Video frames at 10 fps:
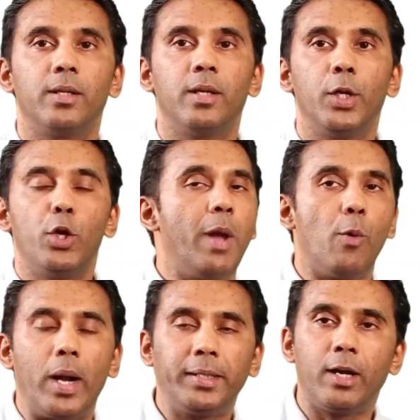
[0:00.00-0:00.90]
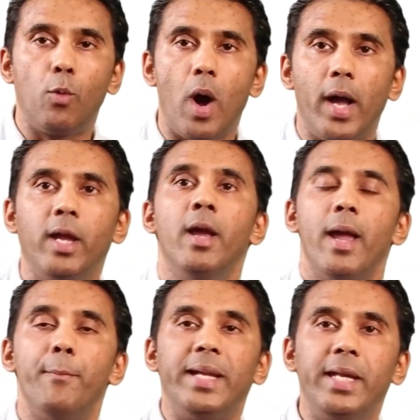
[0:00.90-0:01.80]
You may wonder why a
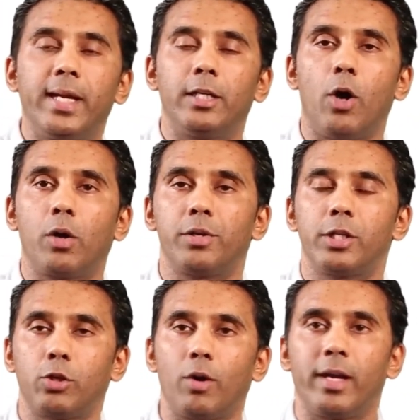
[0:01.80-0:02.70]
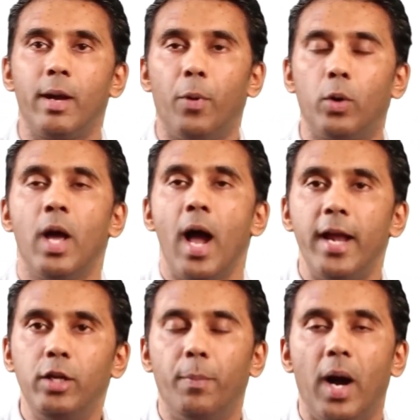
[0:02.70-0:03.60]
medical doctor is talking about
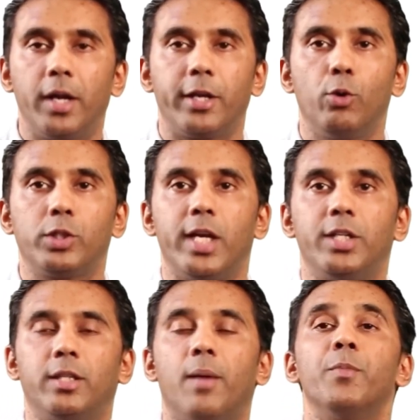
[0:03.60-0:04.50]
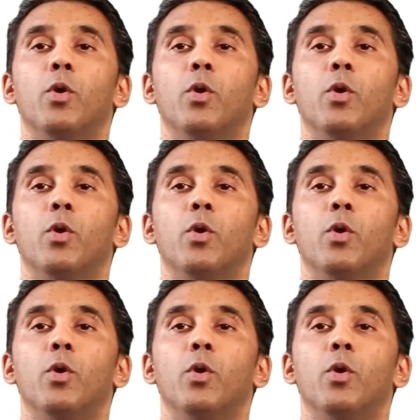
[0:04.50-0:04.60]
antibiotic usage in the